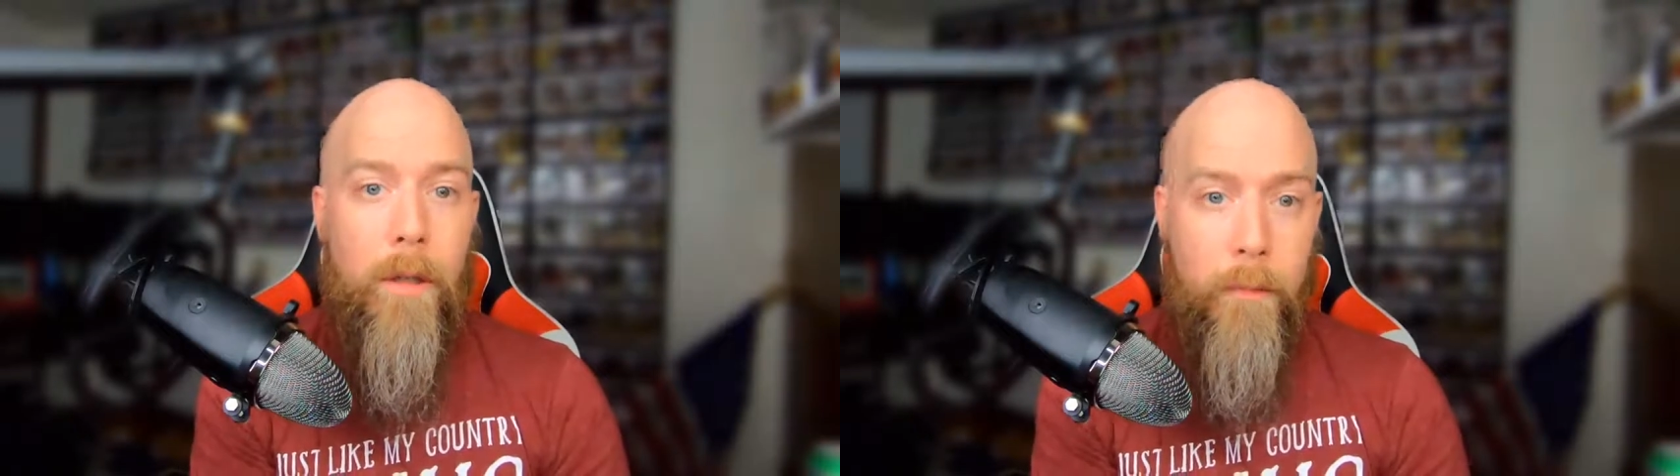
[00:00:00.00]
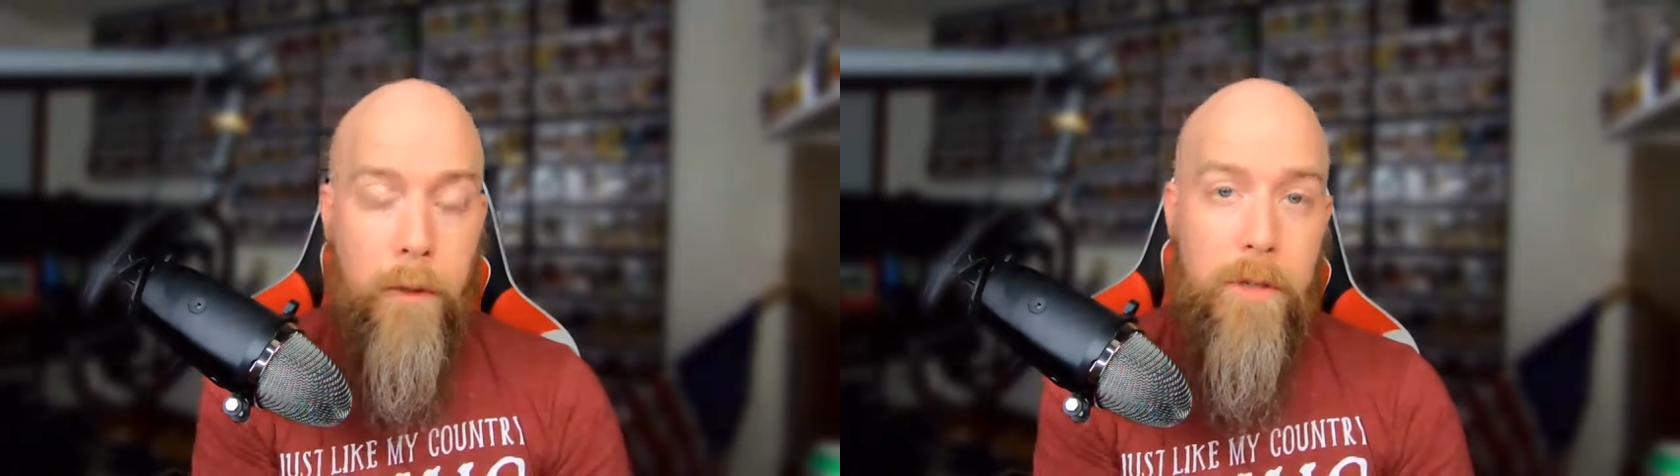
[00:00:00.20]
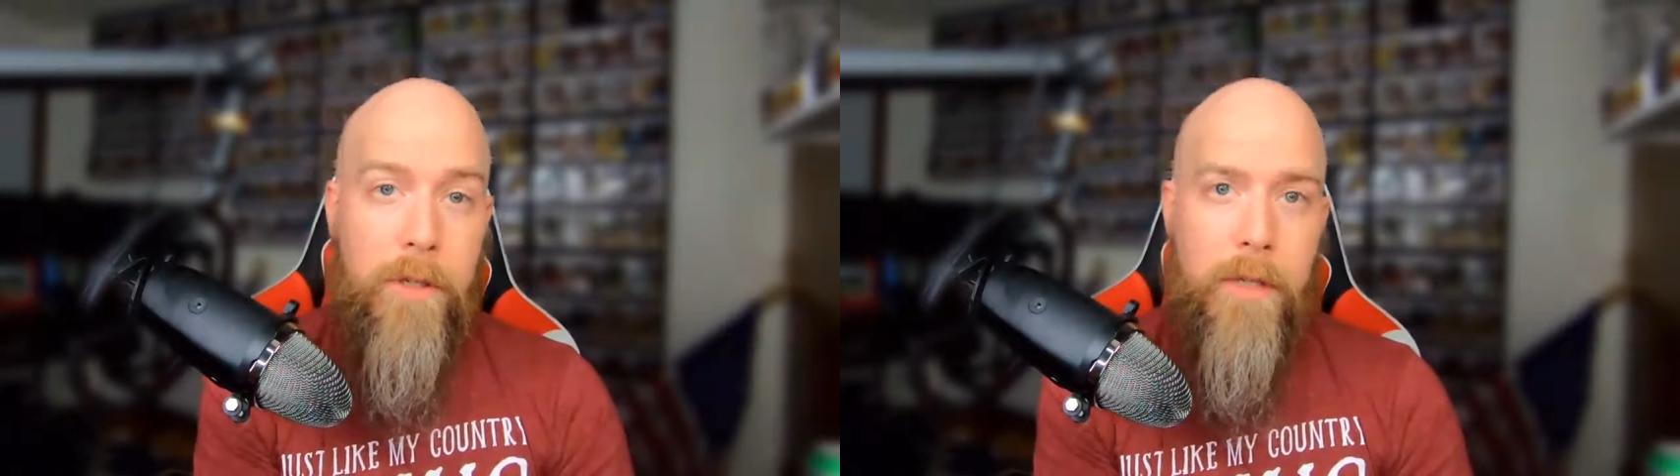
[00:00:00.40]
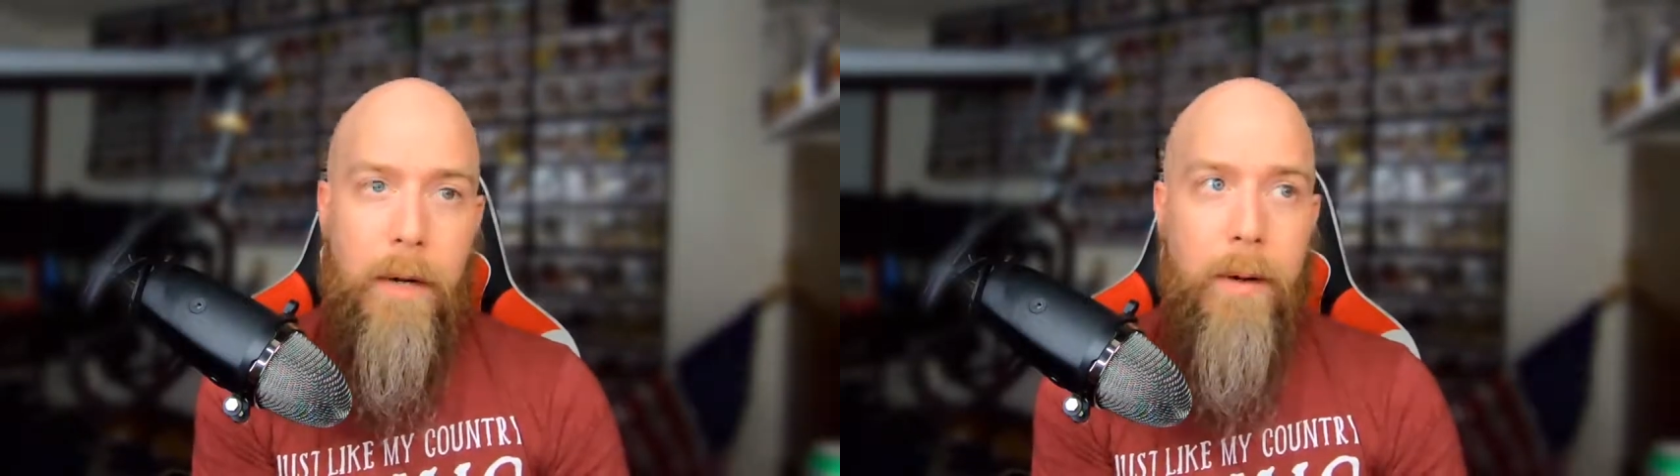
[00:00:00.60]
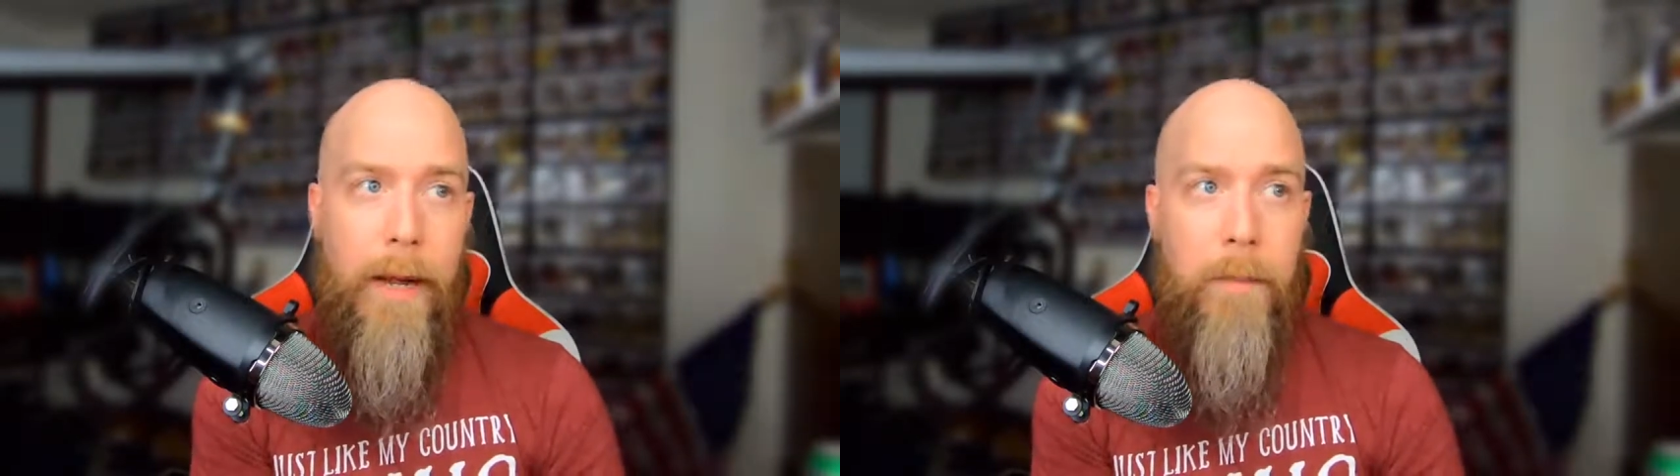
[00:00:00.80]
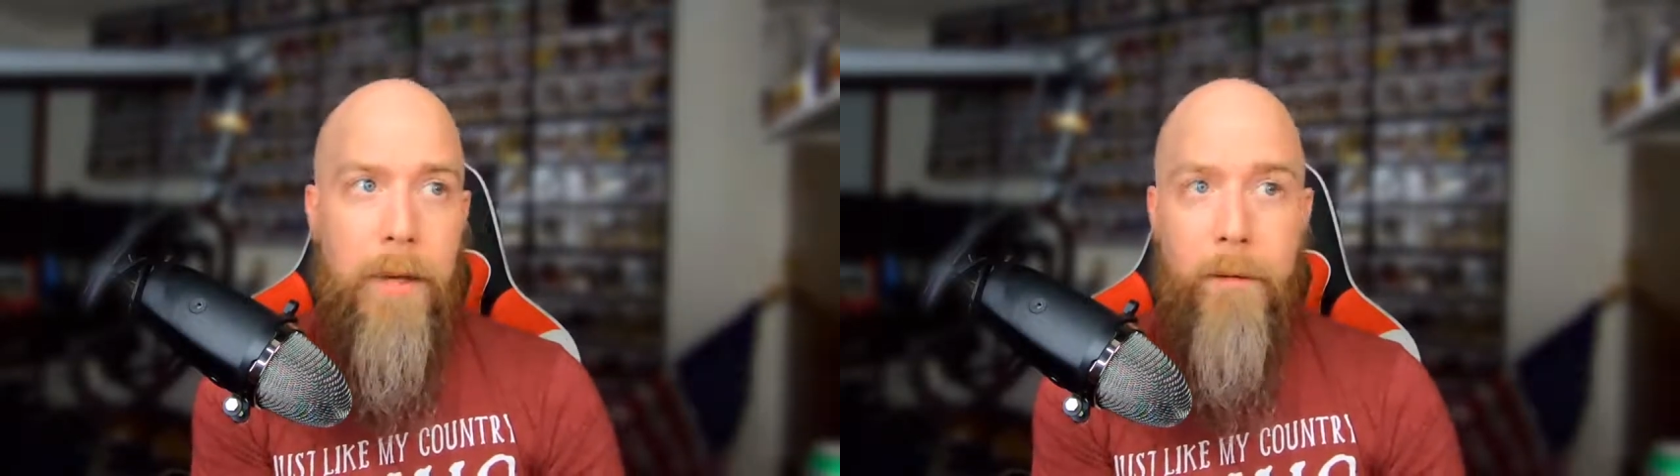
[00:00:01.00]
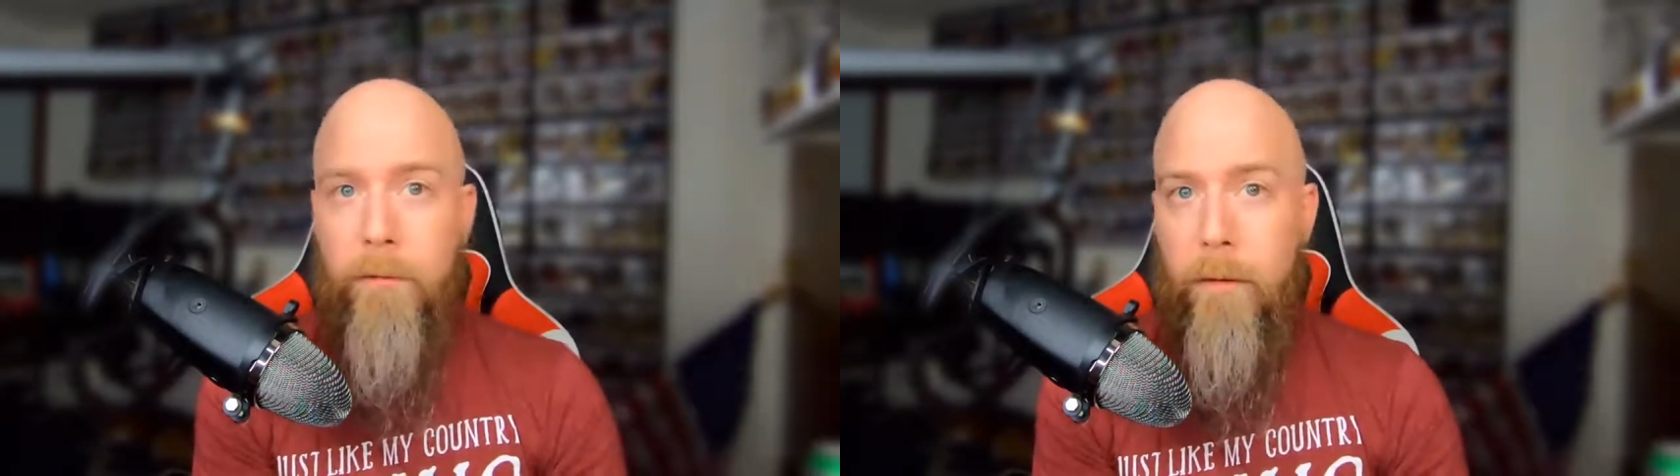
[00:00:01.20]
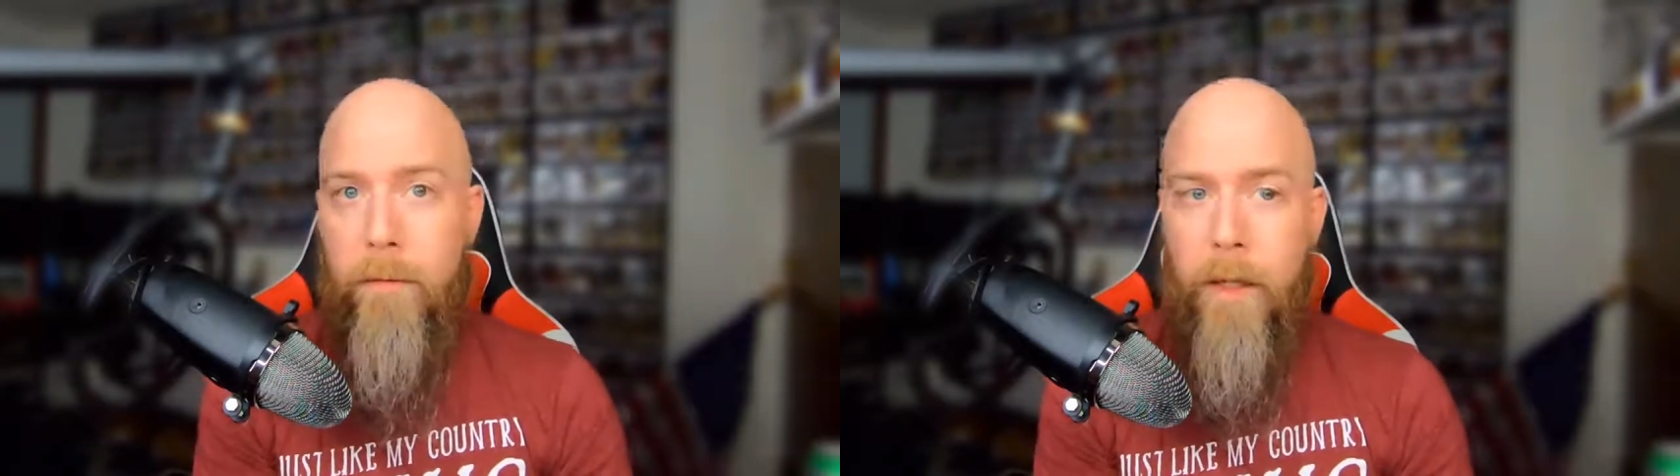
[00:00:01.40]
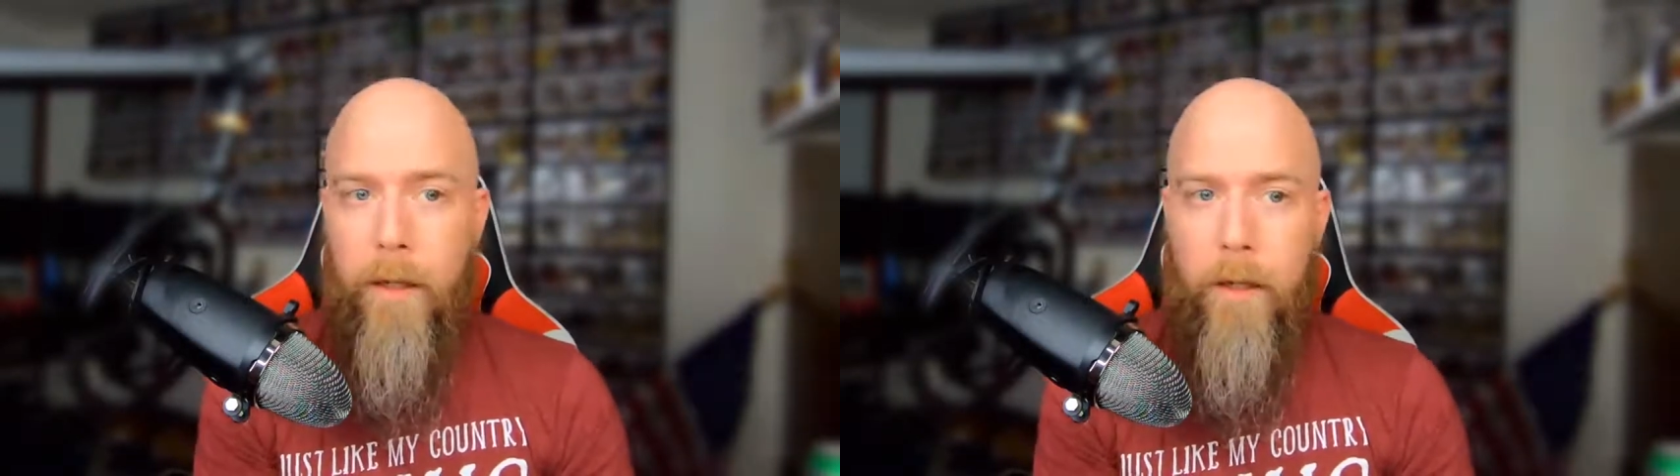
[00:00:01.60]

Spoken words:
abuses that are happening from